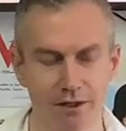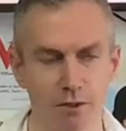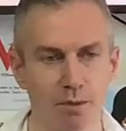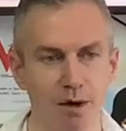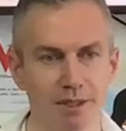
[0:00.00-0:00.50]

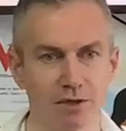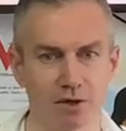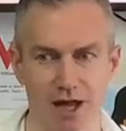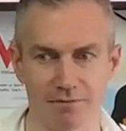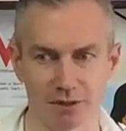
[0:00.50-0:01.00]
you probably don't
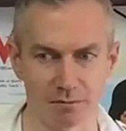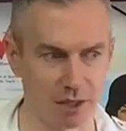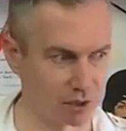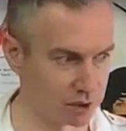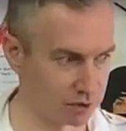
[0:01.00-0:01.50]
have as
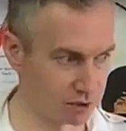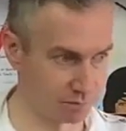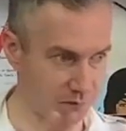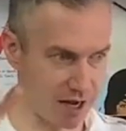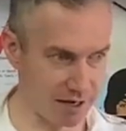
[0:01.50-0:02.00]
much
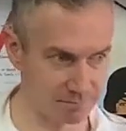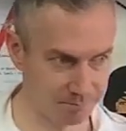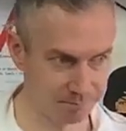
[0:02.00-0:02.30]
spread